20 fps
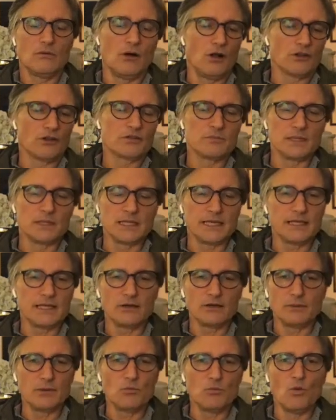ultimately,
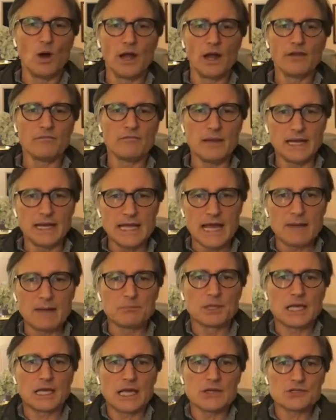it'll be one of many
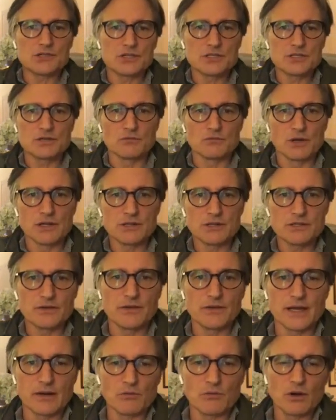applications that runs
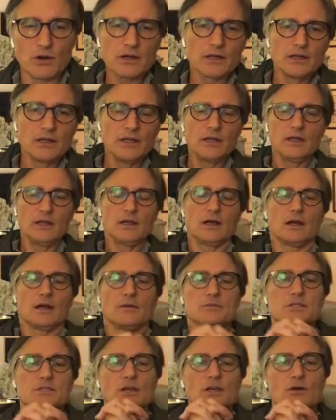on the network.
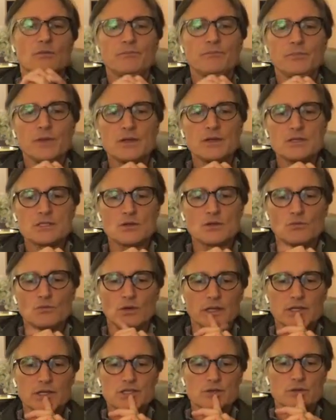Um, so, so
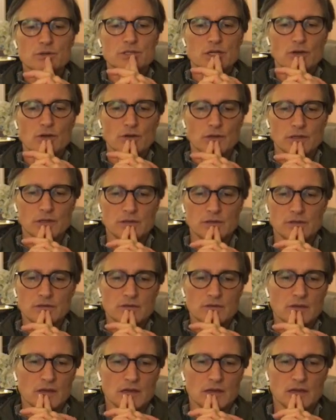we'll issue a
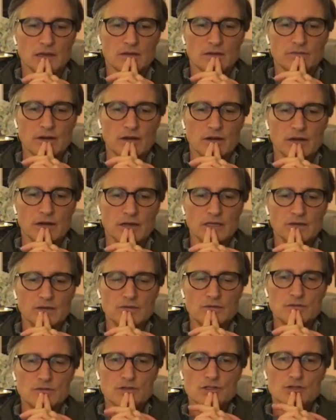token uh,
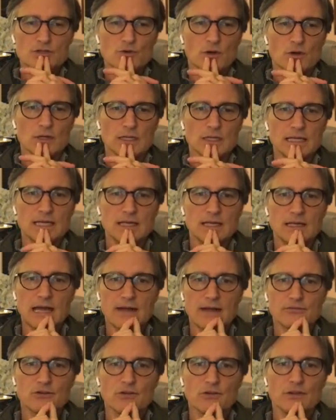very shortly
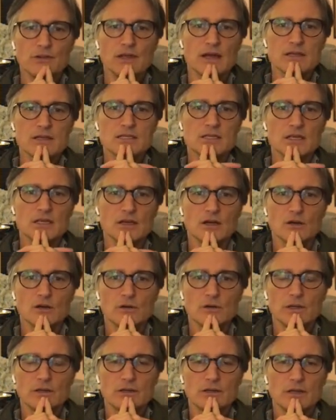after the
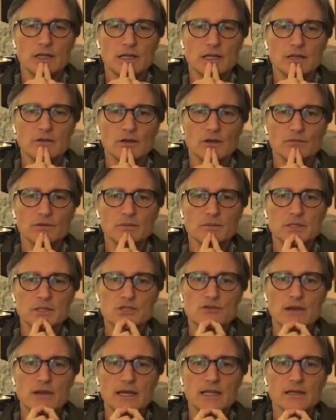ICO, and and hopefully be
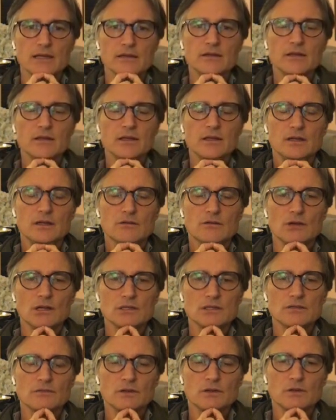trading
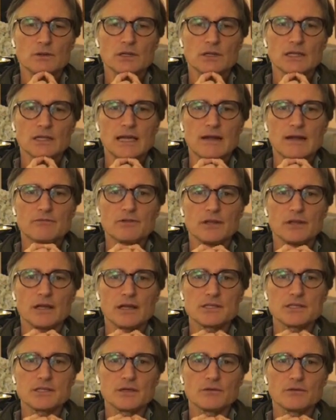relatively quickly after the
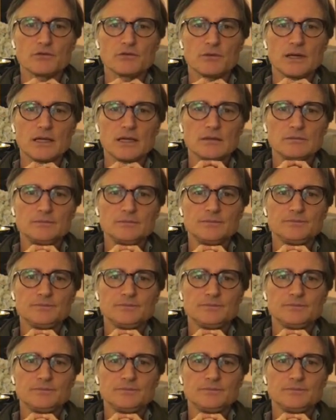ICO as well.